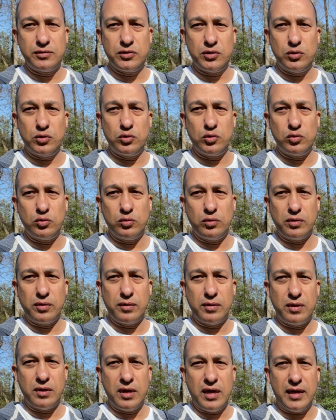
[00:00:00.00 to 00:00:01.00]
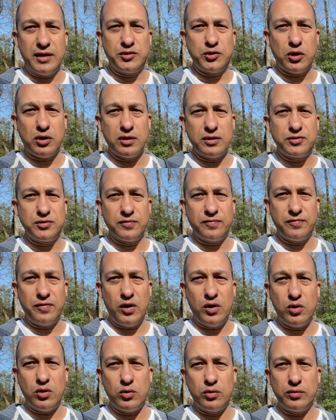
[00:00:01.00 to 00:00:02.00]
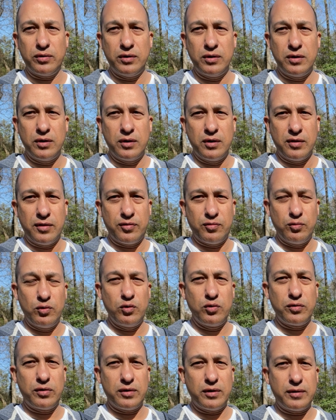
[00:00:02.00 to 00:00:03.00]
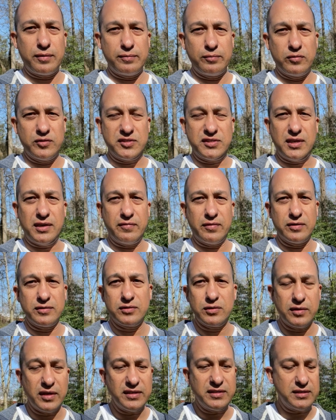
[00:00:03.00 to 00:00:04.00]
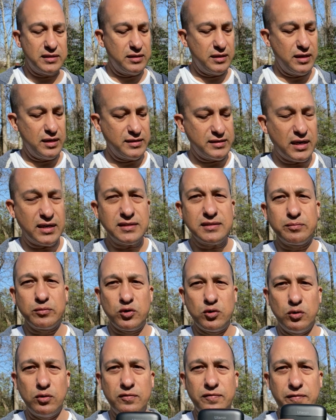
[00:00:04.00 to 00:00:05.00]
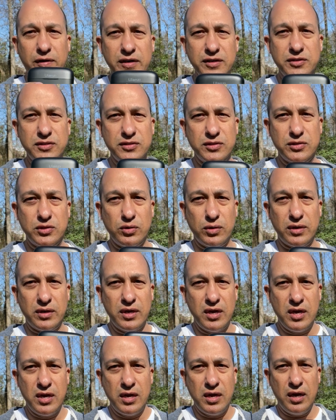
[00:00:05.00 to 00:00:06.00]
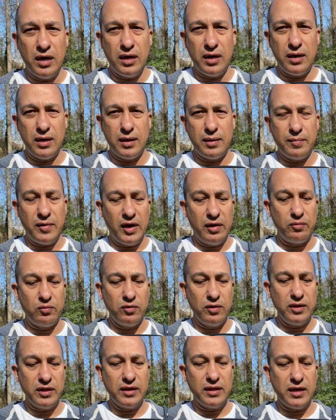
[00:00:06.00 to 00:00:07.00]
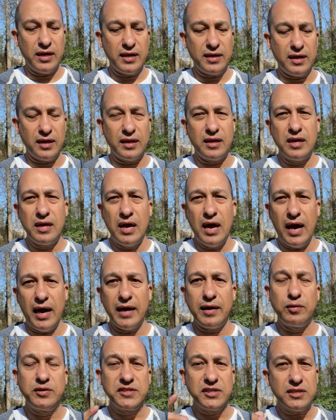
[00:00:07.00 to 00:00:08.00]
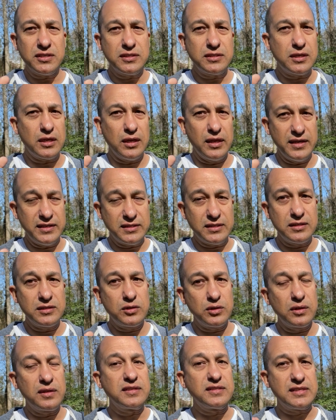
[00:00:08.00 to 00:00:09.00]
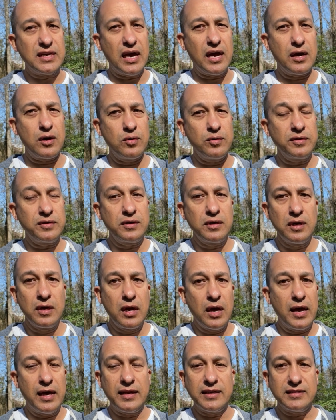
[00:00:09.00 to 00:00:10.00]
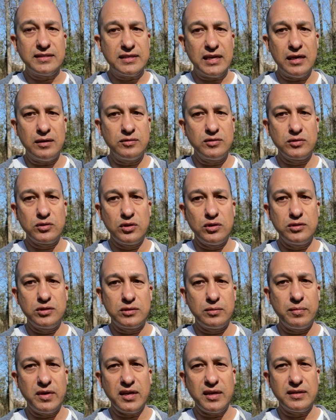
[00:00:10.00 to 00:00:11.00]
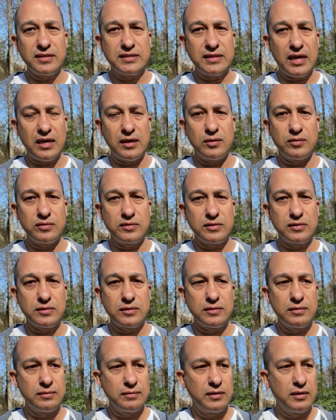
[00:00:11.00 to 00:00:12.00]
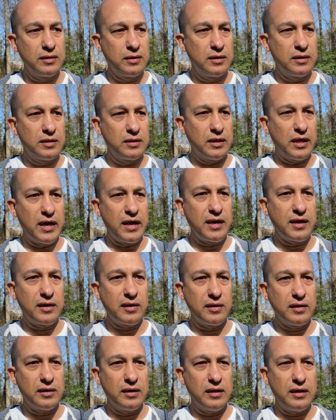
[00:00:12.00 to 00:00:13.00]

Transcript: and charge your phone through the receiver. So it's got some cool functions to it. I really like it. I just listened to the sound, and it sounds good to me. It sounds like